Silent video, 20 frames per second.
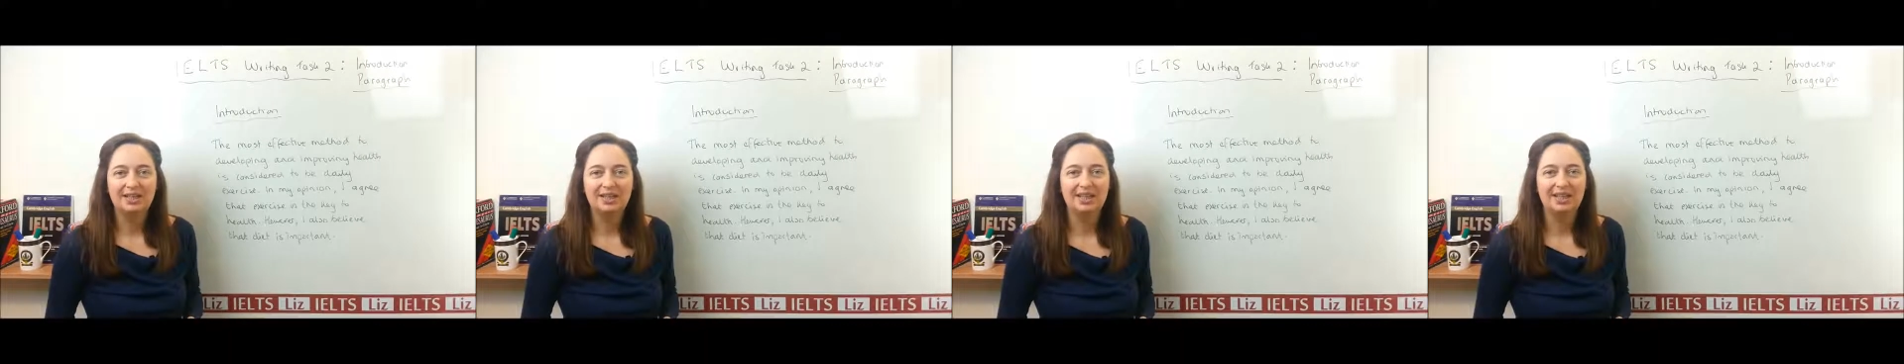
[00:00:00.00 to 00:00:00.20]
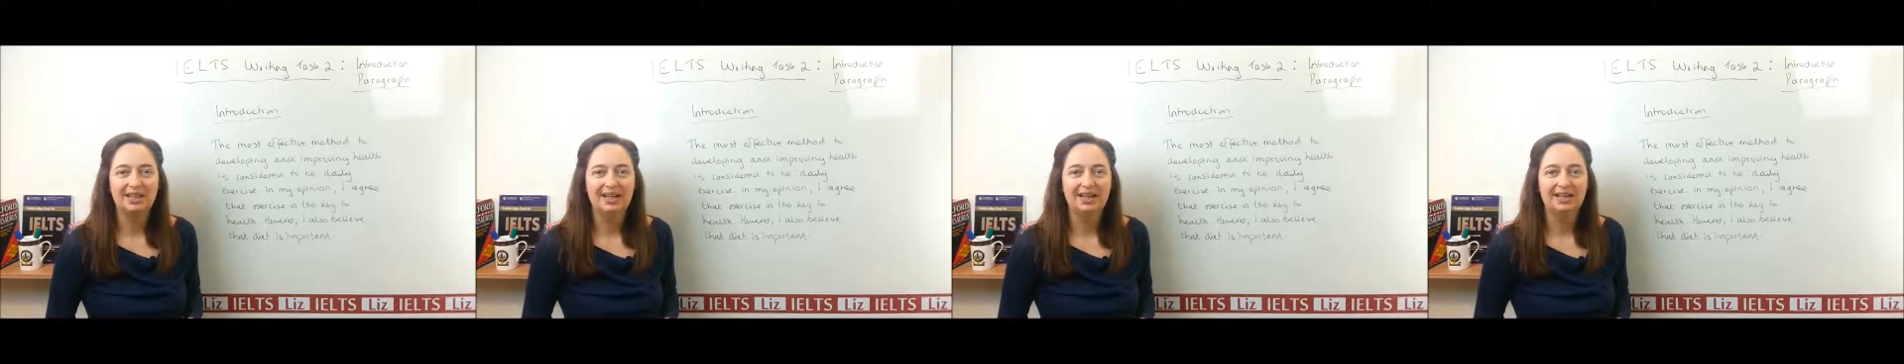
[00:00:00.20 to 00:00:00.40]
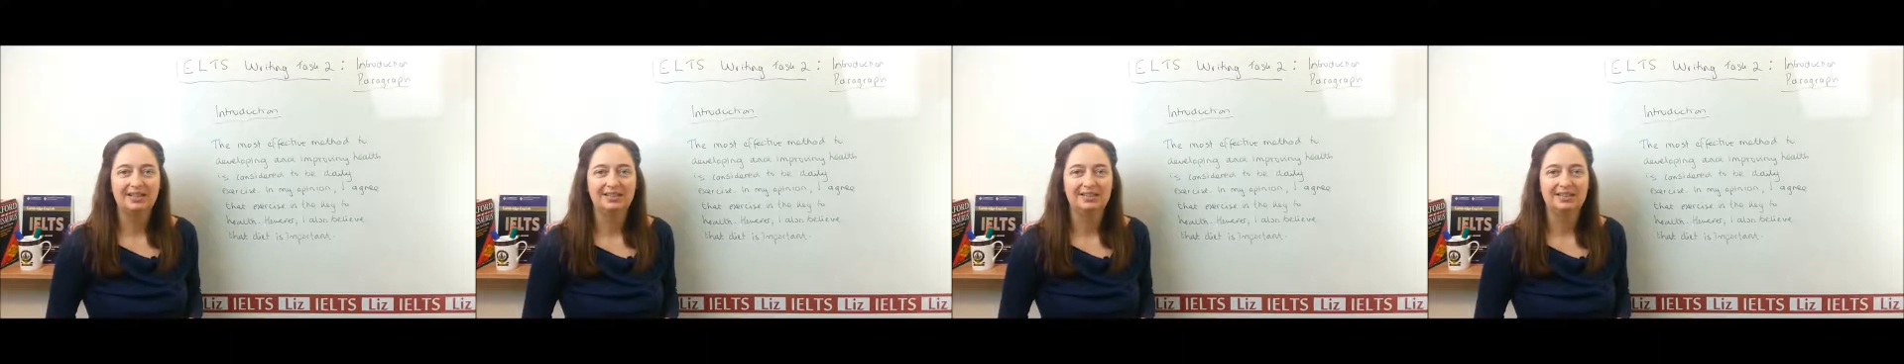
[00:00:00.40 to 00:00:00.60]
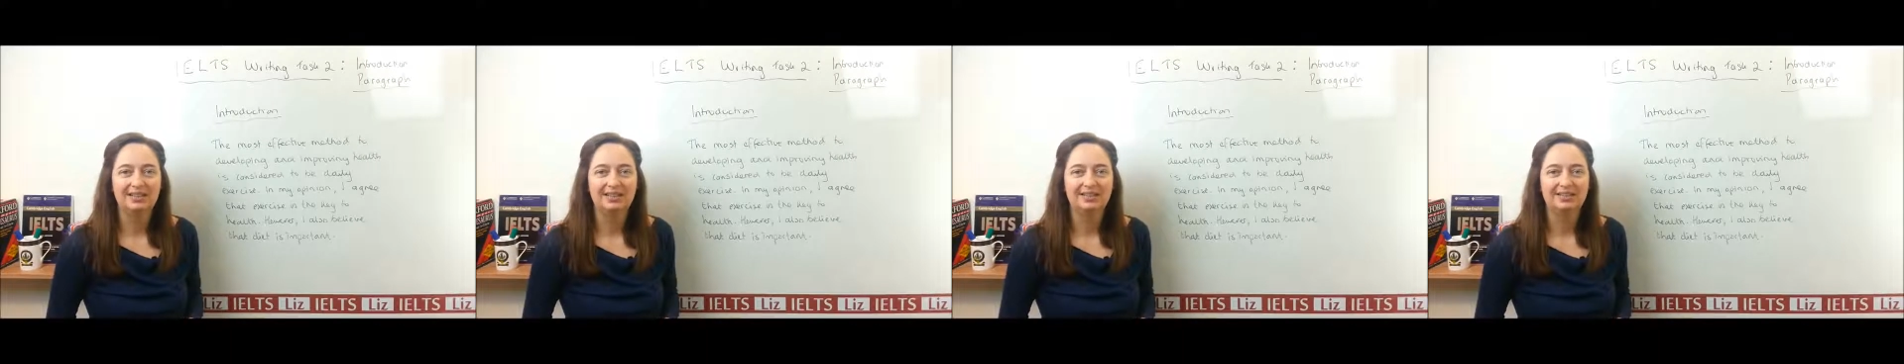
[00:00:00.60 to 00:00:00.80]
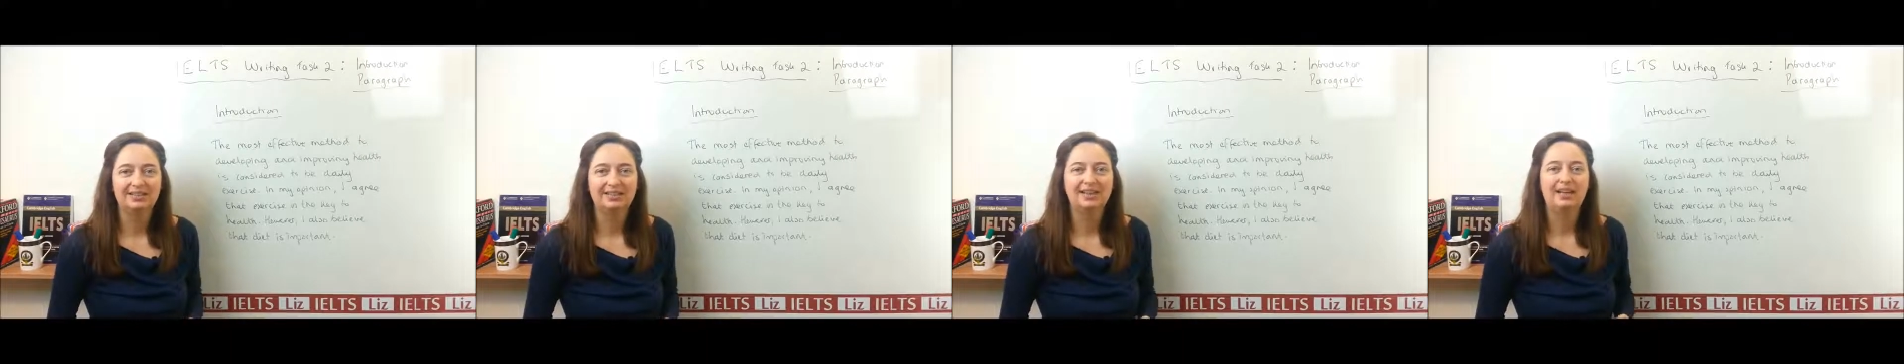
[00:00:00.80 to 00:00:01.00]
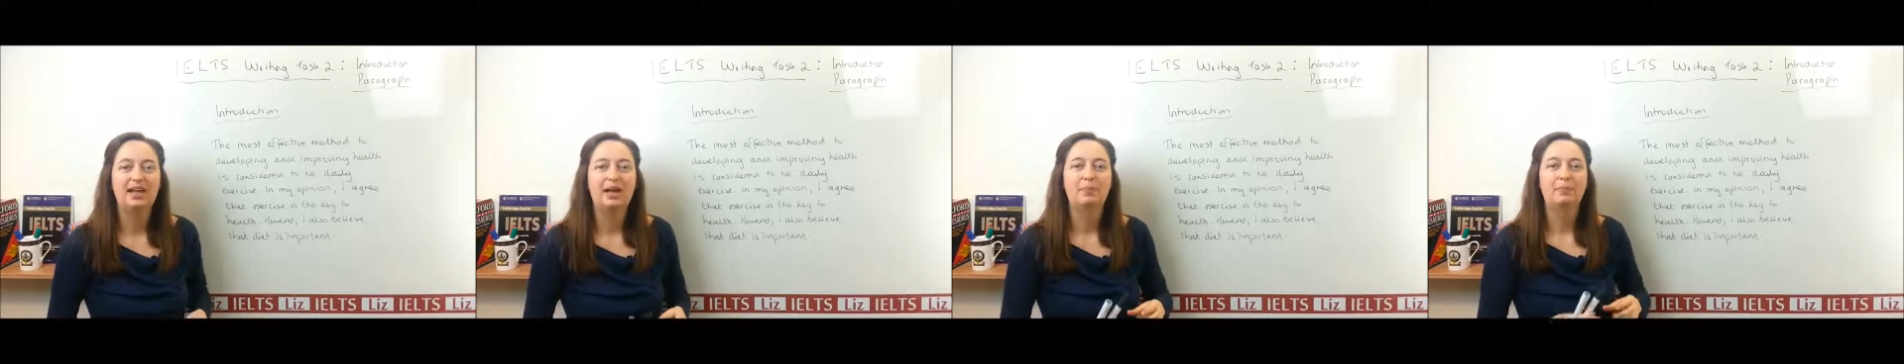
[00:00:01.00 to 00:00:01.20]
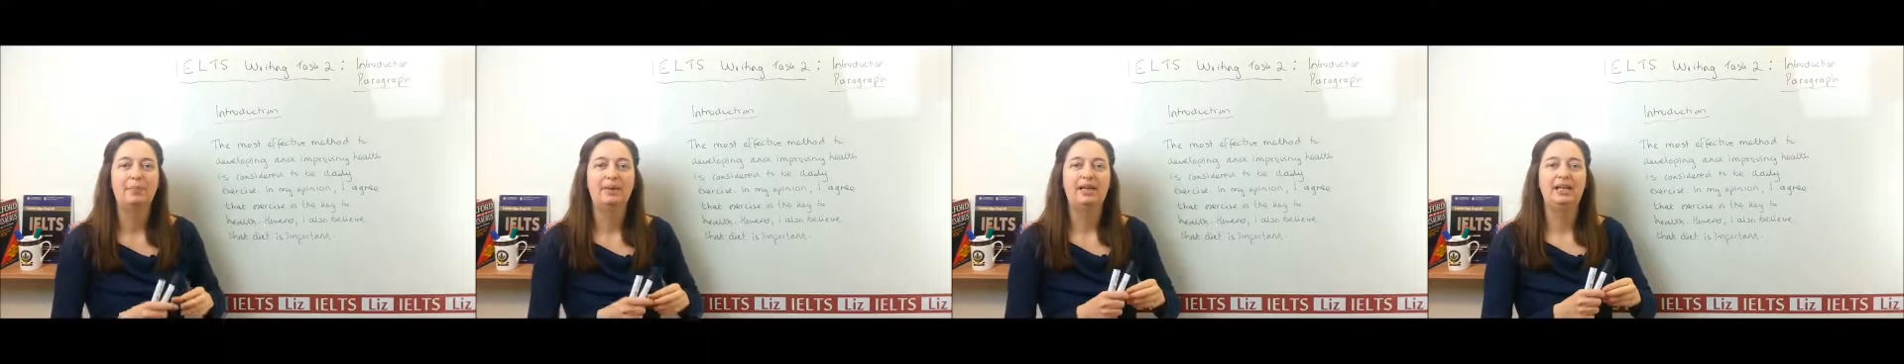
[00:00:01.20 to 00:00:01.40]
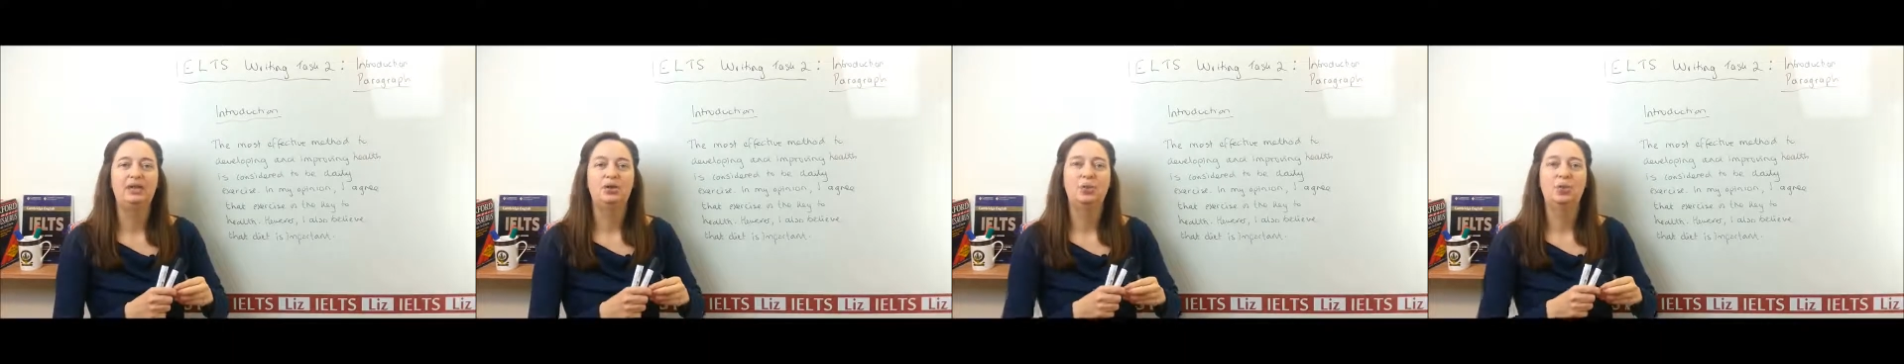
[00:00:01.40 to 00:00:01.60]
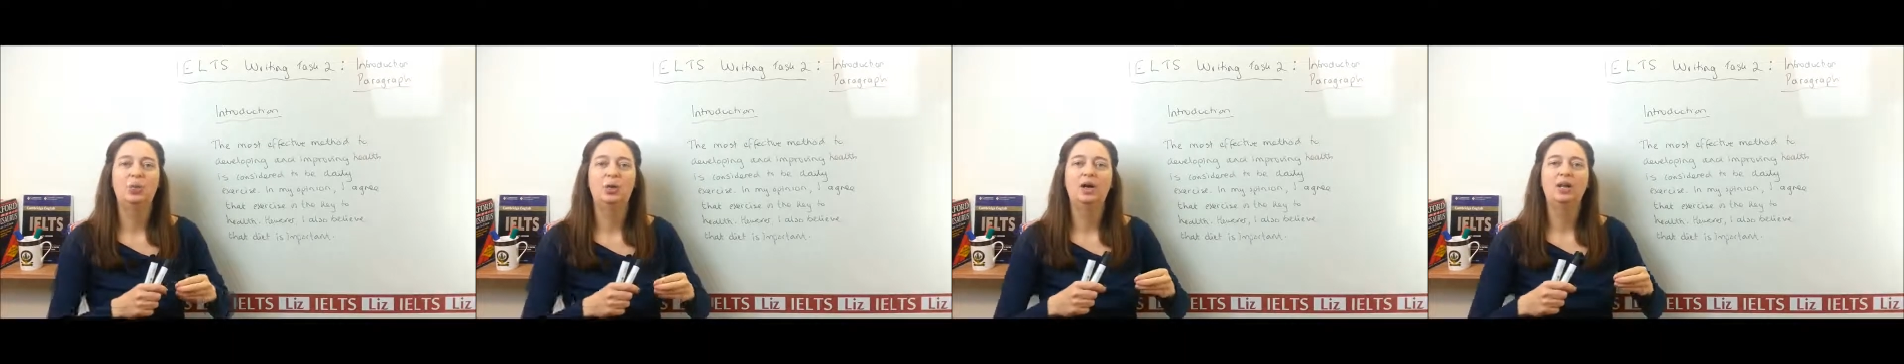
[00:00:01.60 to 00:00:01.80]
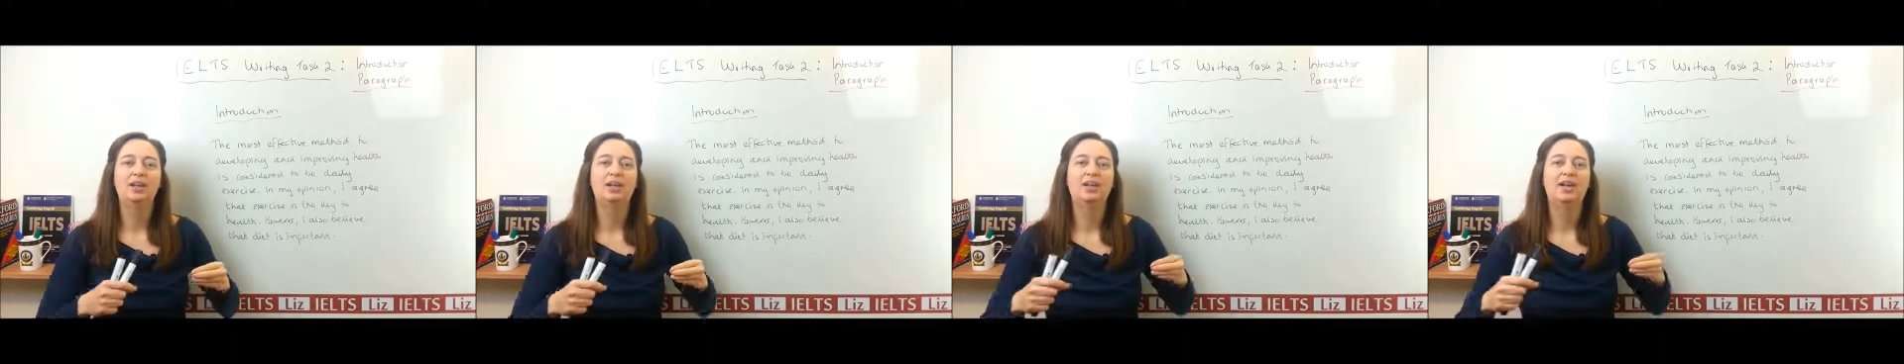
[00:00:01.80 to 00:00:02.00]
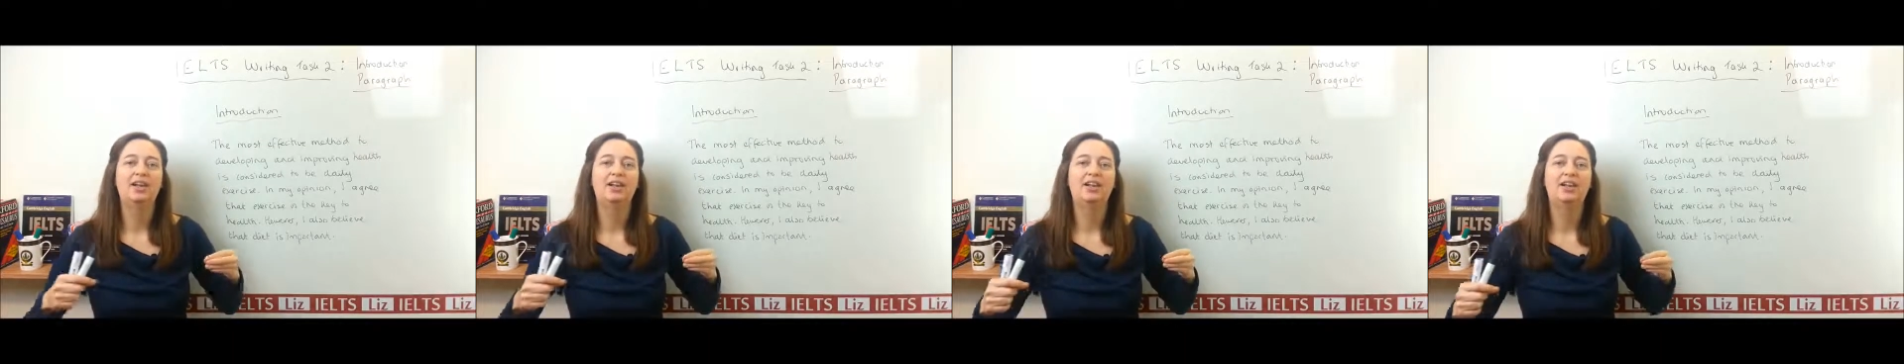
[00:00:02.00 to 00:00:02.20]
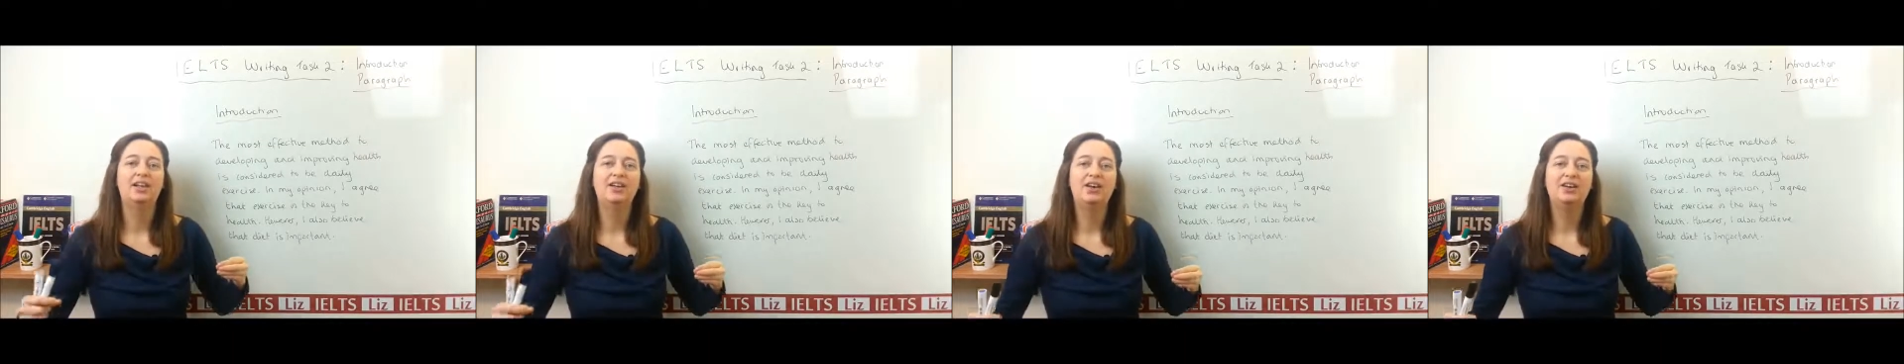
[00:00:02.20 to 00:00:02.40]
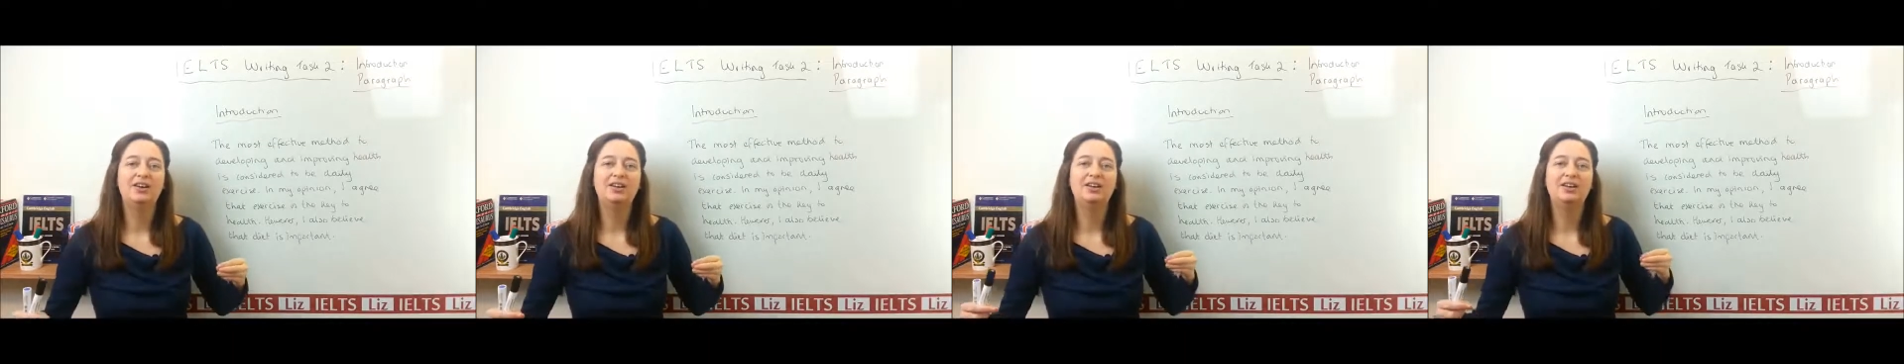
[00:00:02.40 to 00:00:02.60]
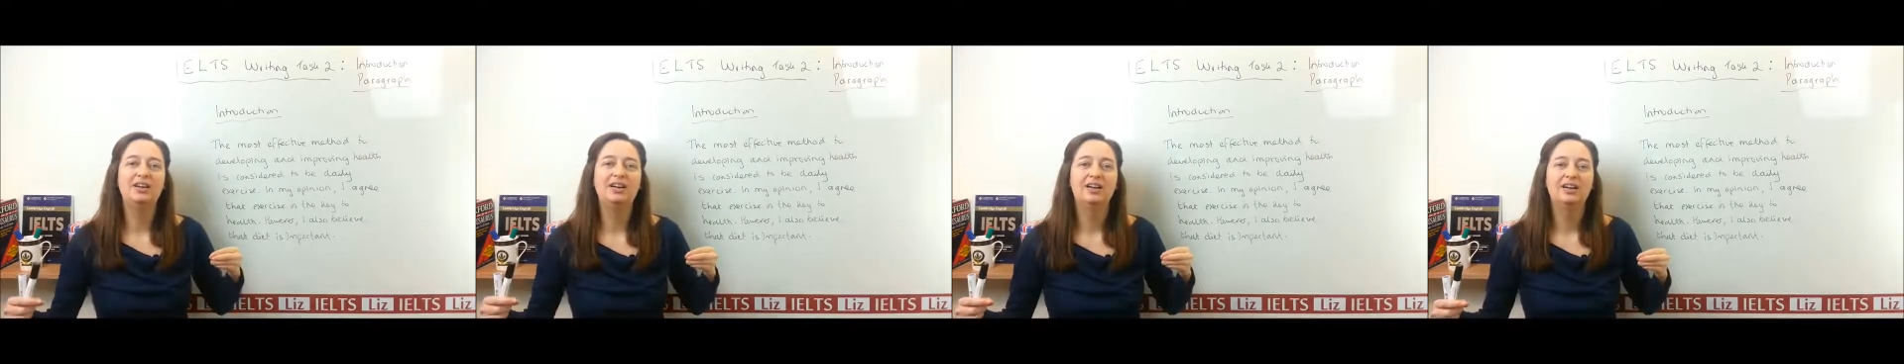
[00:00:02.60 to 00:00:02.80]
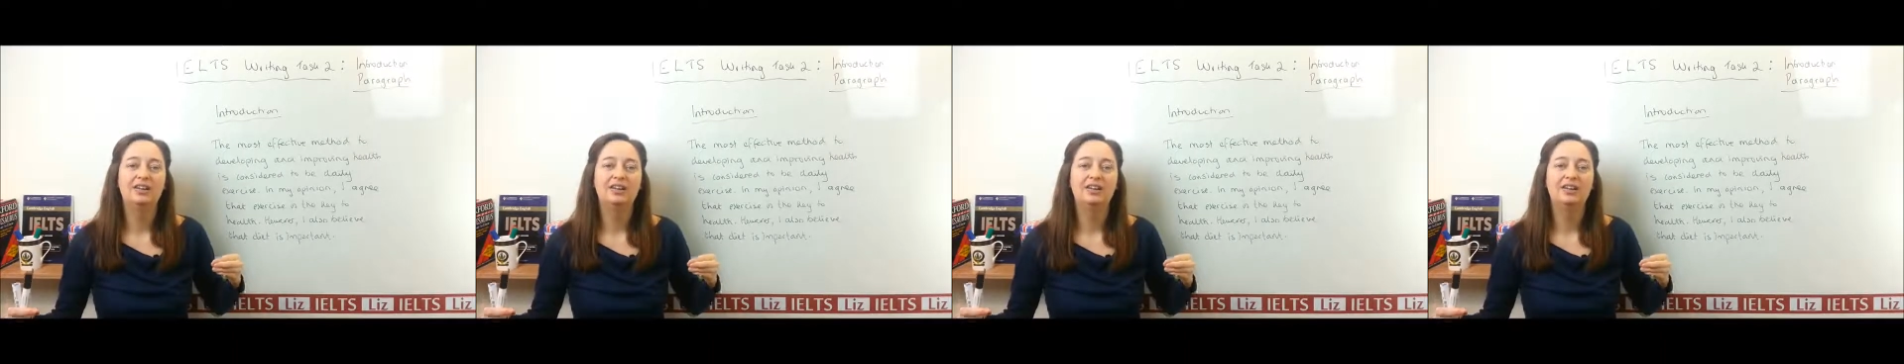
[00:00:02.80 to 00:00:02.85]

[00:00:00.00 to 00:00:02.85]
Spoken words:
connect it and make one long,